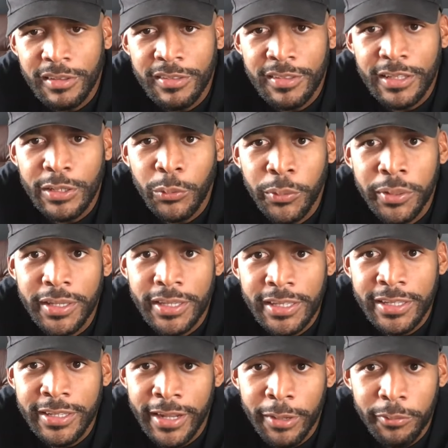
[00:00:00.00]
I think going
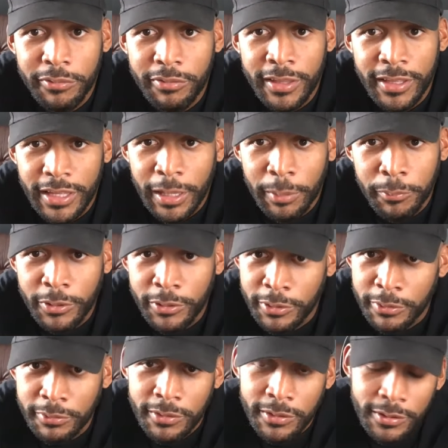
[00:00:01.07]
in, I was like, I'm going to